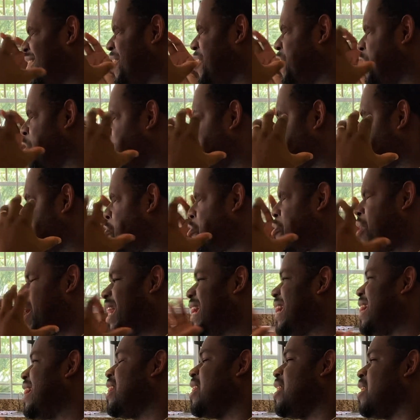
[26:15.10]
the
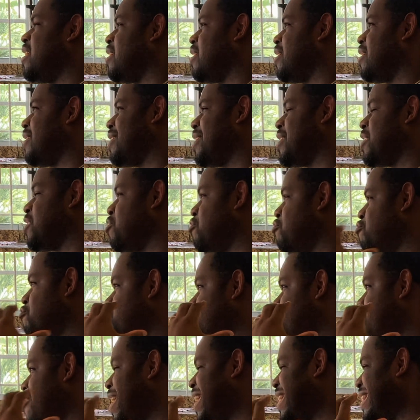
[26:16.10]
right thing at the
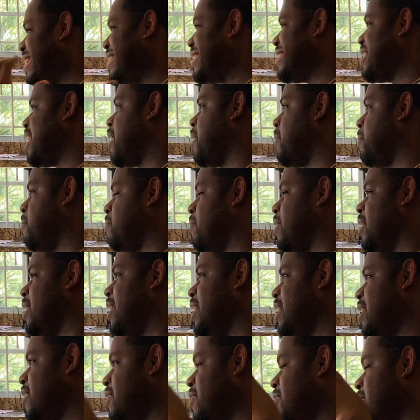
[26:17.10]
right time that
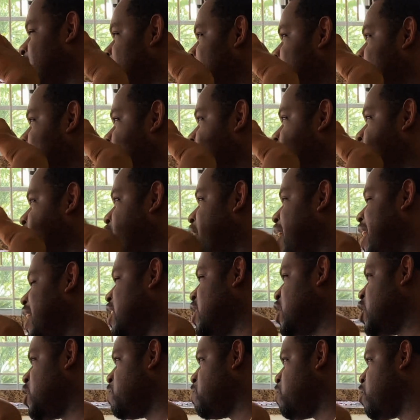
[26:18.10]
hits the right
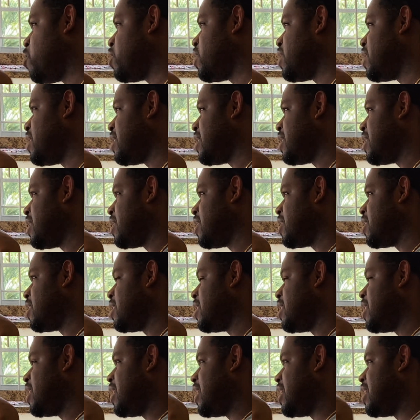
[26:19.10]
spot in the
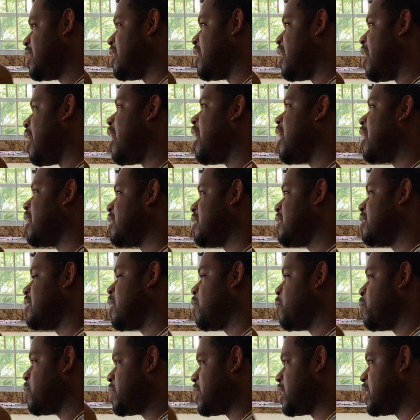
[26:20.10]
heart that
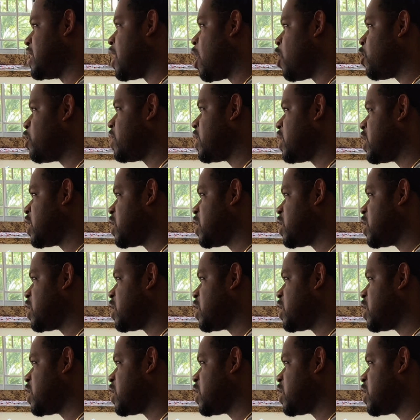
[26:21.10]
was a doubting